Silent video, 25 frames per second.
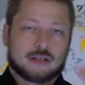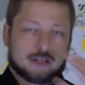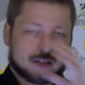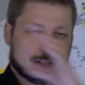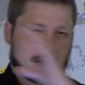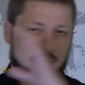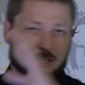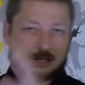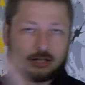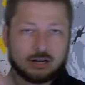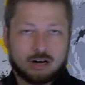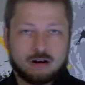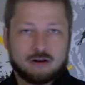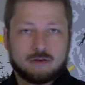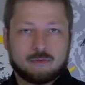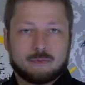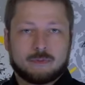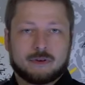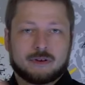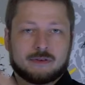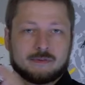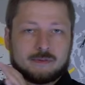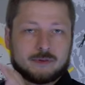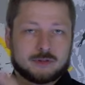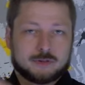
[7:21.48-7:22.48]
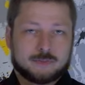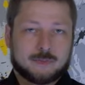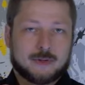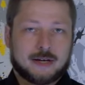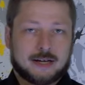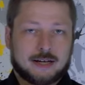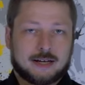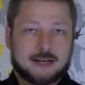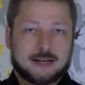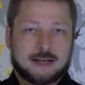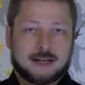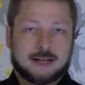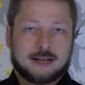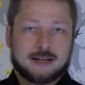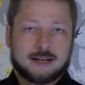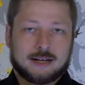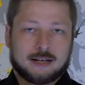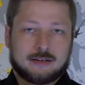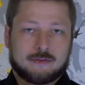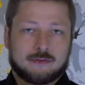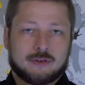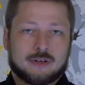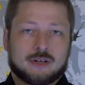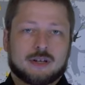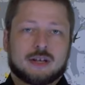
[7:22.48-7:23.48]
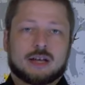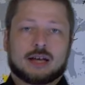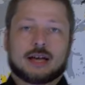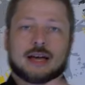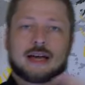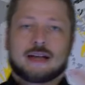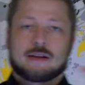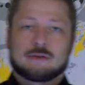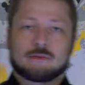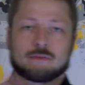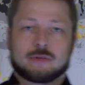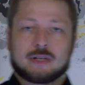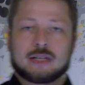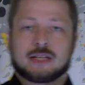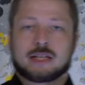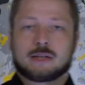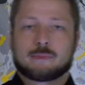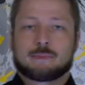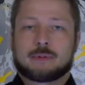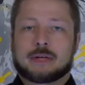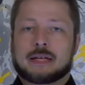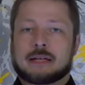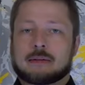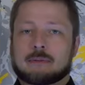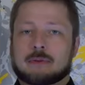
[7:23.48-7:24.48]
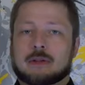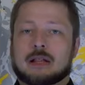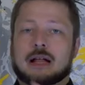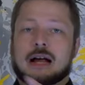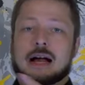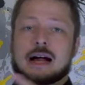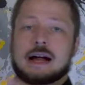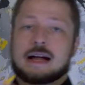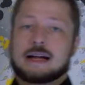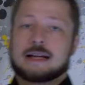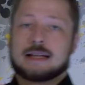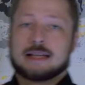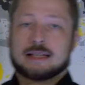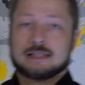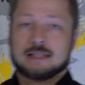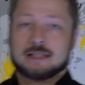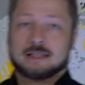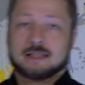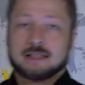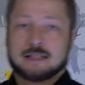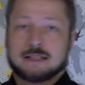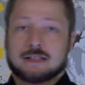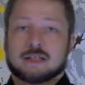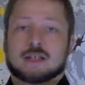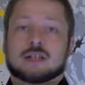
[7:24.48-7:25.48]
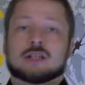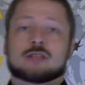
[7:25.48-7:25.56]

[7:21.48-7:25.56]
The government was behind 9/11 and we the people are against it.